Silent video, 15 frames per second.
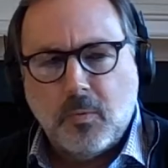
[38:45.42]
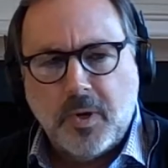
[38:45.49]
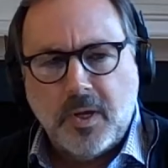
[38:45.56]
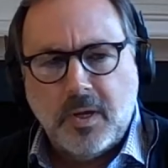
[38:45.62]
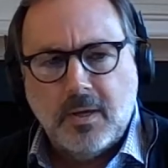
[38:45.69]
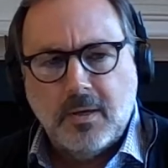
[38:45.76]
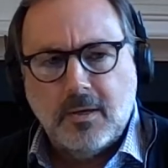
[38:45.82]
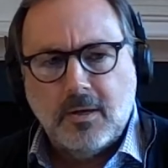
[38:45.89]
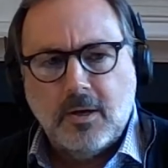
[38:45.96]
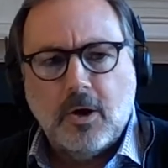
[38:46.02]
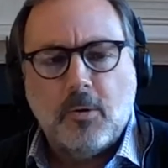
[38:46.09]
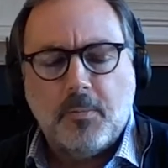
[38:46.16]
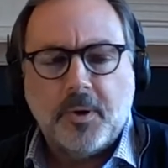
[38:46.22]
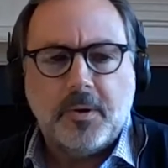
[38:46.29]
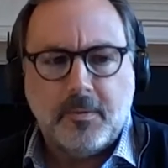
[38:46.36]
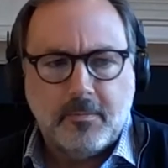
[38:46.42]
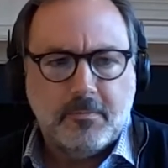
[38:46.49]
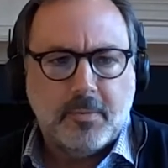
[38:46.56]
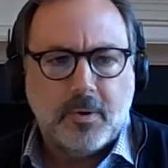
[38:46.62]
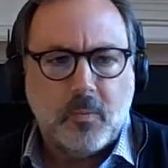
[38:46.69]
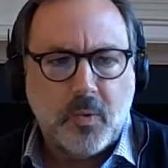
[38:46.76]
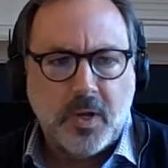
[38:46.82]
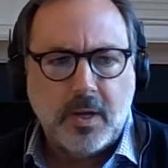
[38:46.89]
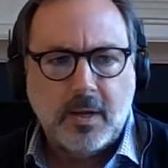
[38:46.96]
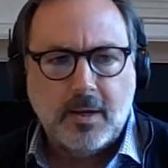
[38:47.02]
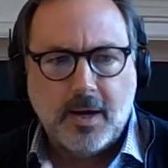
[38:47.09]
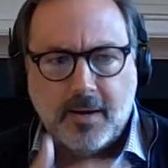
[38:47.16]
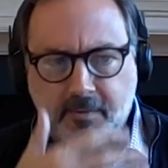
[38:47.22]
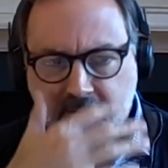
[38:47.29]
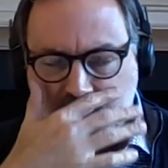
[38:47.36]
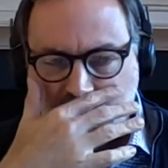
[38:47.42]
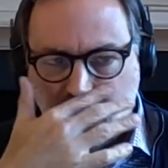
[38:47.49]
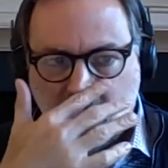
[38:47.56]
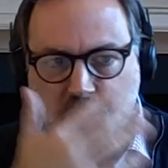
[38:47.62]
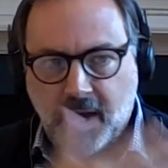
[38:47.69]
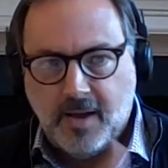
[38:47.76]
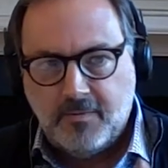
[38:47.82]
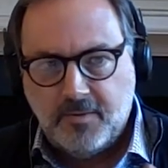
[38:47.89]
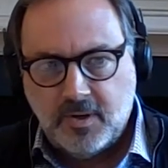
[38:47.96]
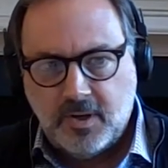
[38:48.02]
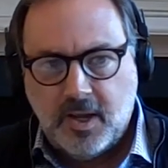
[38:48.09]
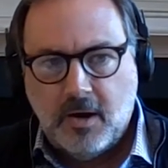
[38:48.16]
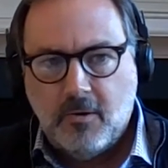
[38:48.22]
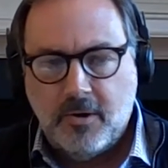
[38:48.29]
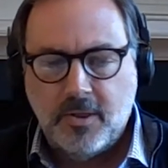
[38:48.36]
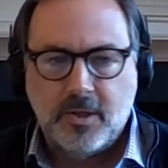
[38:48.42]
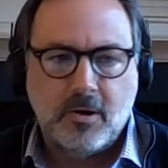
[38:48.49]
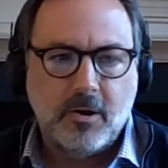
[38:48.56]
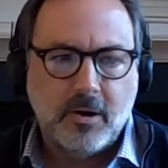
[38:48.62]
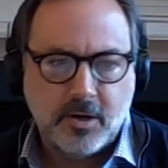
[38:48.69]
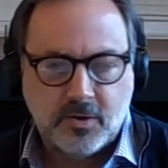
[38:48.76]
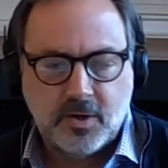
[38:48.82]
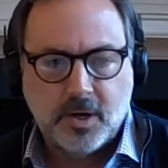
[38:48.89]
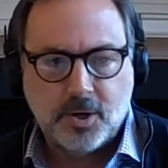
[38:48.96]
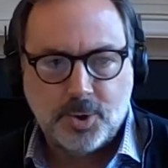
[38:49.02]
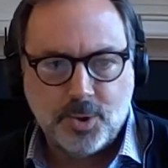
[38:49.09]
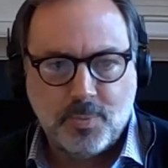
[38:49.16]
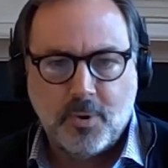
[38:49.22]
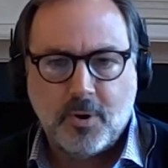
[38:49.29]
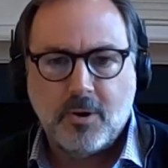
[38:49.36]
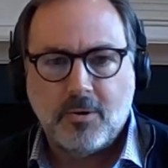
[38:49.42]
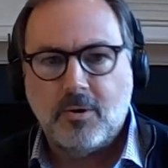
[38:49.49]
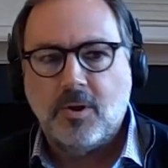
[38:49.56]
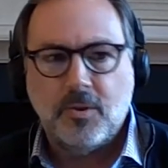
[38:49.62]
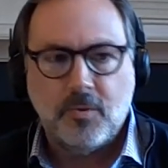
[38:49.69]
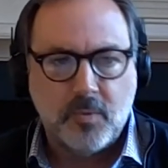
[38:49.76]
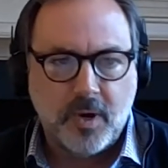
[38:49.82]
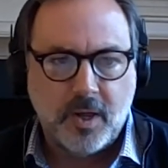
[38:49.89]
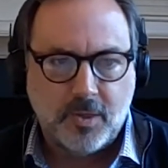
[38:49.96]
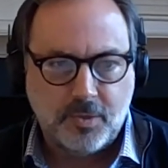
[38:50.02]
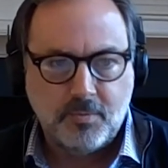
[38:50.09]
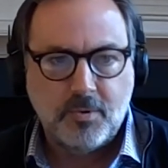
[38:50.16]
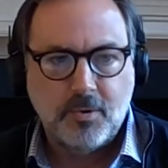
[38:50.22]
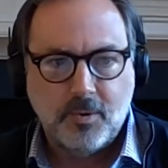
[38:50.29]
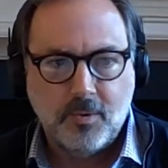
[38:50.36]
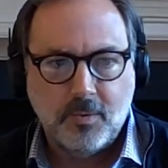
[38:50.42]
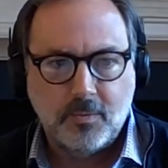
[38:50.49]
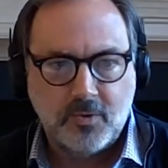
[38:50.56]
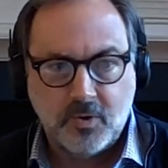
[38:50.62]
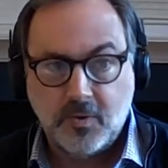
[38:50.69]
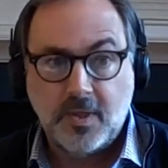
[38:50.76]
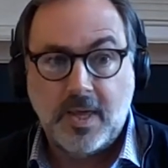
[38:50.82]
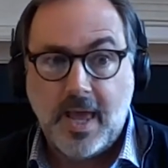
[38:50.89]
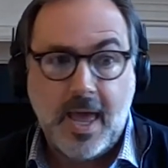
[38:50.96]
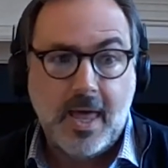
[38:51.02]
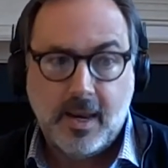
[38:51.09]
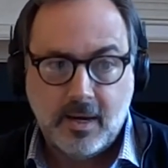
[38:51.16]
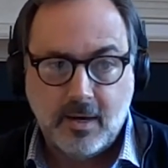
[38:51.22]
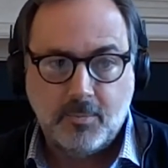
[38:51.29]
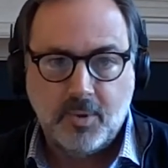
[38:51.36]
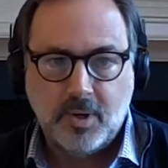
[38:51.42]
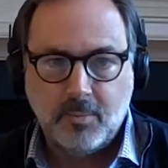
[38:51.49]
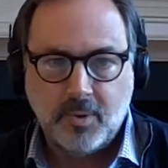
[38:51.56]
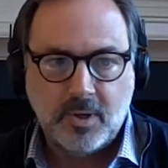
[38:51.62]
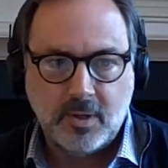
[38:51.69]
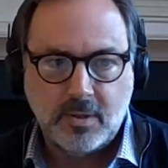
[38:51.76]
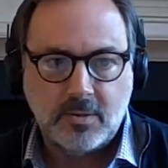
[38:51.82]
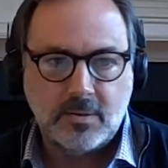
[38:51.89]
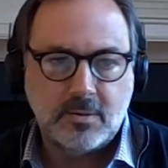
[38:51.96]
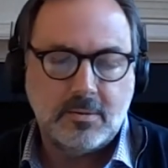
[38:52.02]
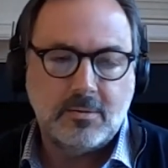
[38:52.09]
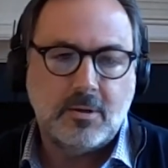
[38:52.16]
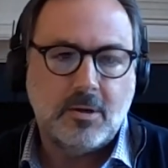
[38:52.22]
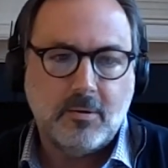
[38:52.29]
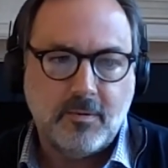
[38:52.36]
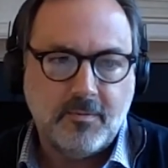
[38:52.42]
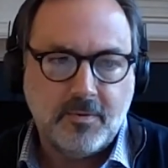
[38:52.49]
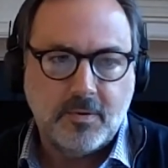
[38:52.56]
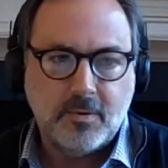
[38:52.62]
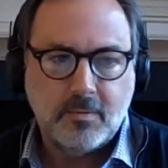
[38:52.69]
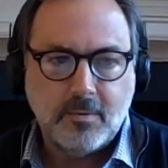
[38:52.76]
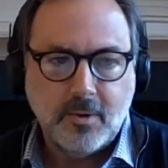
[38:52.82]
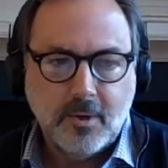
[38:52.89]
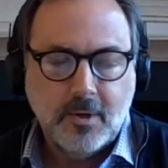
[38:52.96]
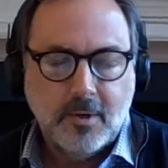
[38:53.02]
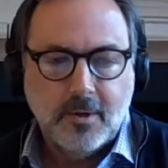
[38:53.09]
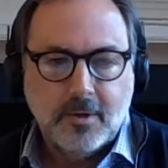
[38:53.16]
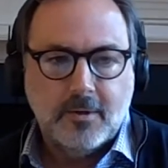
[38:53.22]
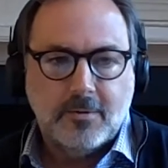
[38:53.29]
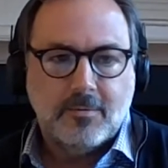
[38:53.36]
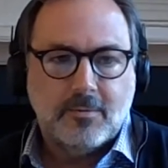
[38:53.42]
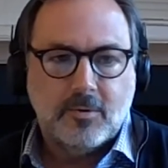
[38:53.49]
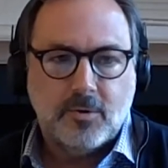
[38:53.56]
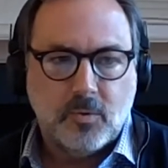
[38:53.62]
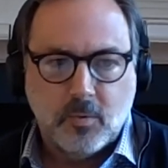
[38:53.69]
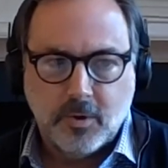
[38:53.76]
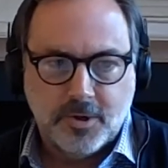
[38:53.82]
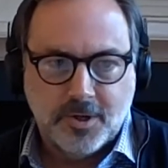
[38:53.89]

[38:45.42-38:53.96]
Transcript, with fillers: we, you know, but but we obviously we have to carry the architecture part all the way through to the end. I mean, because you know, if the the door